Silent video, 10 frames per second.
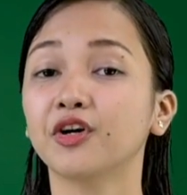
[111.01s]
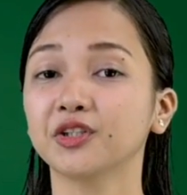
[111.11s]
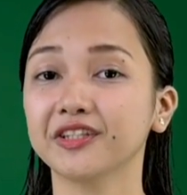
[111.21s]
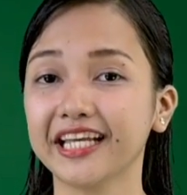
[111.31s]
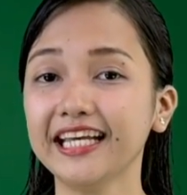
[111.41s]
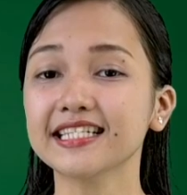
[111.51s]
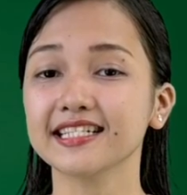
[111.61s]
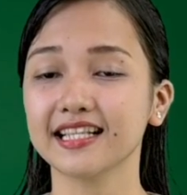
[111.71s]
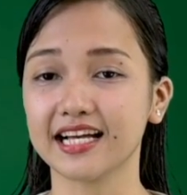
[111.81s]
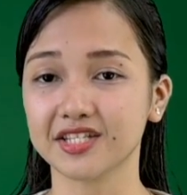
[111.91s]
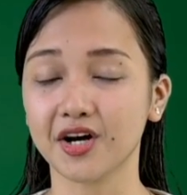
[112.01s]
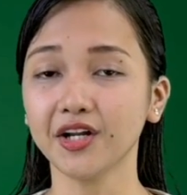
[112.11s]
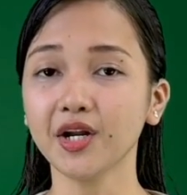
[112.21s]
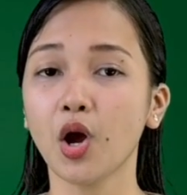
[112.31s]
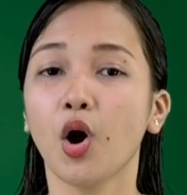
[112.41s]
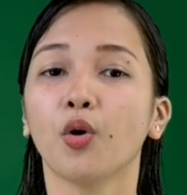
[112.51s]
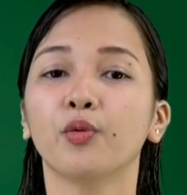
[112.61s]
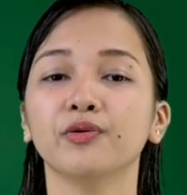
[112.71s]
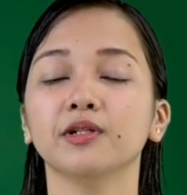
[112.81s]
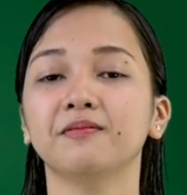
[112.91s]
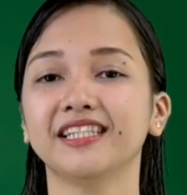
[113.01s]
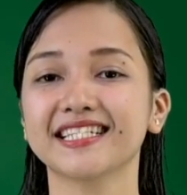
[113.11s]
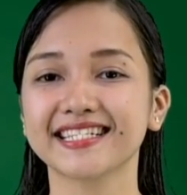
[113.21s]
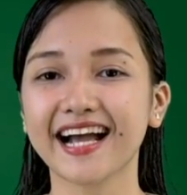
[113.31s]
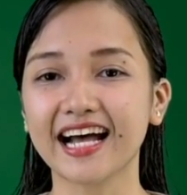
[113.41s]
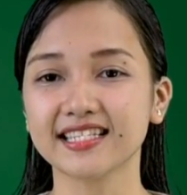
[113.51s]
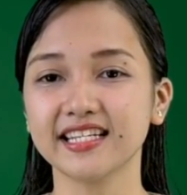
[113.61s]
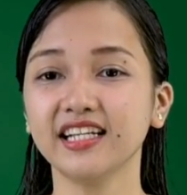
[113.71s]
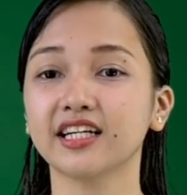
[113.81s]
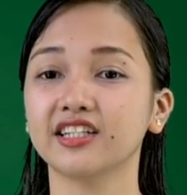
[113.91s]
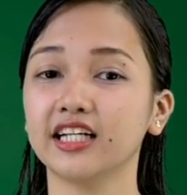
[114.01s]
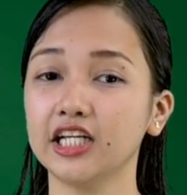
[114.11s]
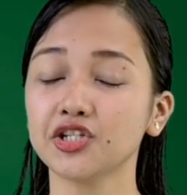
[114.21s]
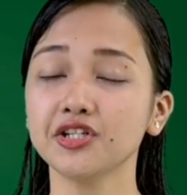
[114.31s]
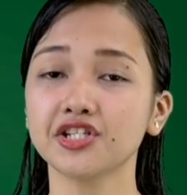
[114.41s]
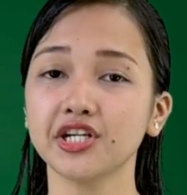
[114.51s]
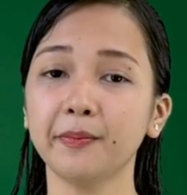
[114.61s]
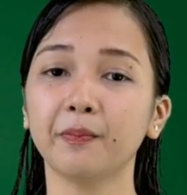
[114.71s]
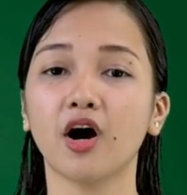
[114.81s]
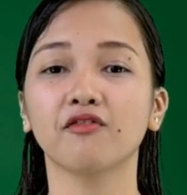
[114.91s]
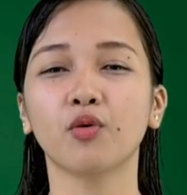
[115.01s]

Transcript: For today's lesson, we will be discussing the relationship